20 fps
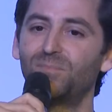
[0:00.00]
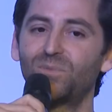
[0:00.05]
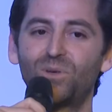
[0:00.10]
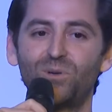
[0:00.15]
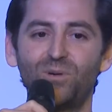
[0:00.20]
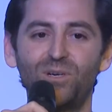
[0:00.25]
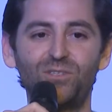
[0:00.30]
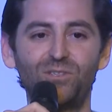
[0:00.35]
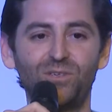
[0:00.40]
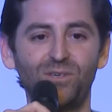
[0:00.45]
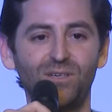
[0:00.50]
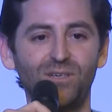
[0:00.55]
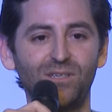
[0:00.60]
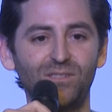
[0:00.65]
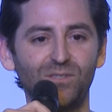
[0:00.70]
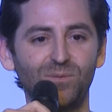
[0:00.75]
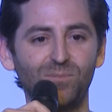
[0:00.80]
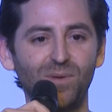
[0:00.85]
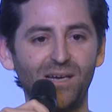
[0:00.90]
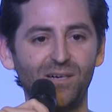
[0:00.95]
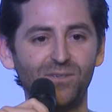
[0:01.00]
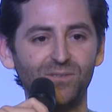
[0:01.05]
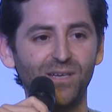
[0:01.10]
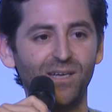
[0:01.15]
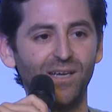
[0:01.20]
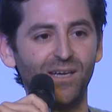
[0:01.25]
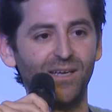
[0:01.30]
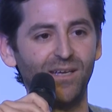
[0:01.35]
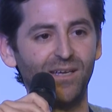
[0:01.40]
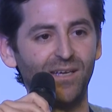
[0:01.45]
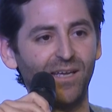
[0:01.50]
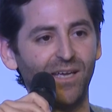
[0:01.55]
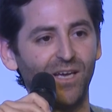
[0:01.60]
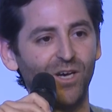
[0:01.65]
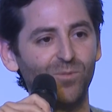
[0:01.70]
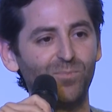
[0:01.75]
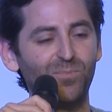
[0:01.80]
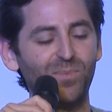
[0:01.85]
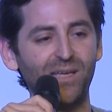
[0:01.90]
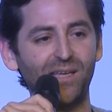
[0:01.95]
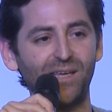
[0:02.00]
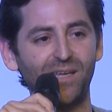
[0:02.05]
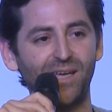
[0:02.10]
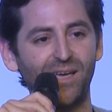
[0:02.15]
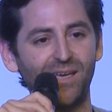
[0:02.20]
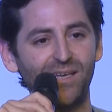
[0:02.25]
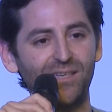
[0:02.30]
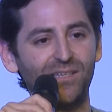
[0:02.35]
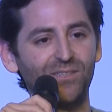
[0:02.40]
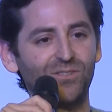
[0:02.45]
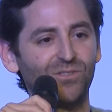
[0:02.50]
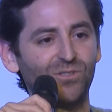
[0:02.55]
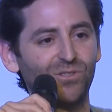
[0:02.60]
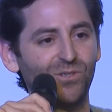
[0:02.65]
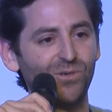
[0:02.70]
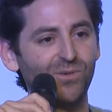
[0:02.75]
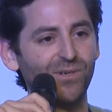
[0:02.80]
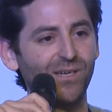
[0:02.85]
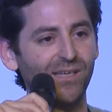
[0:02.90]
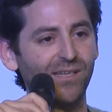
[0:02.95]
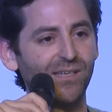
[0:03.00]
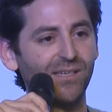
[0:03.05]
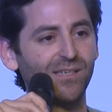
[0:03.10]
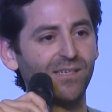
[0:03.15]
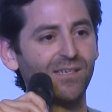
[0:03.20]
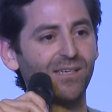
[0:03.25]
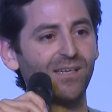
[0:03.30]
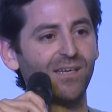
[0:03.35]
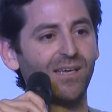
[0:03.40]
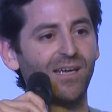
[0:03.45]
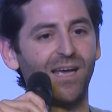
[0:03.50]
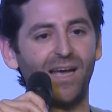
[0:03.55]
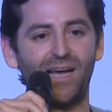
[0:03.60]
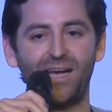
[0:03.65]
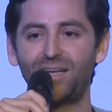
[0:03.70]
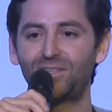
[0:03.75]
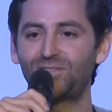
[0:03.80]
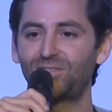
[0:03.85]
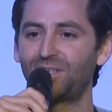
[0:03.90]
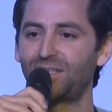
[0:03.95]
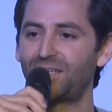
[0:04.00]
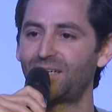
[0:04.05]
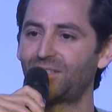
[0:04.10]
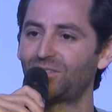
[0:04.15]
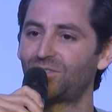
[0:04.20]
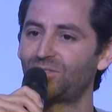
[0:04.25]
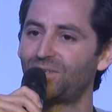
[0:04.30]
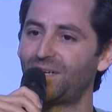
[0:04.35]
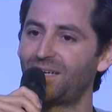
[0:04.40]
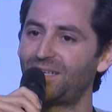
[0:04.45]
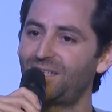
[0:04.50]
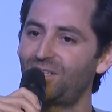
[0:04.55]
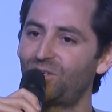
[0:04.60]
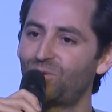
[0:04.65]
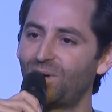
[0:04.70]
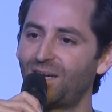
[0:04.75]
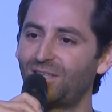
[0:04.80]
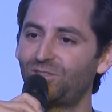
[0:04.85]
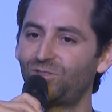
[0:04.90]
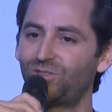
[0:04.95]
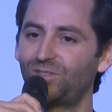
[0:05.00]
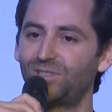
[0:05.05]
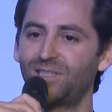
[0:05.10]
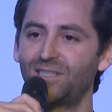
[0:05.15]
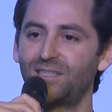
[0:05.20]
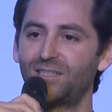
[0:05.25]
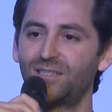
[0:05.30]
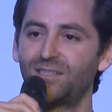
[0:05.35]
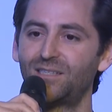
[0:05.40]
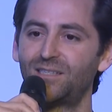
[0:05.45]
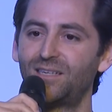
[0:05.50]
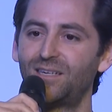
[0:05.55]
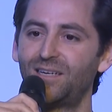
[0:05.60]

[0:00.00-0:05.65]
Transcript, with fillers: Course Hero is about helping any student ask and answer any question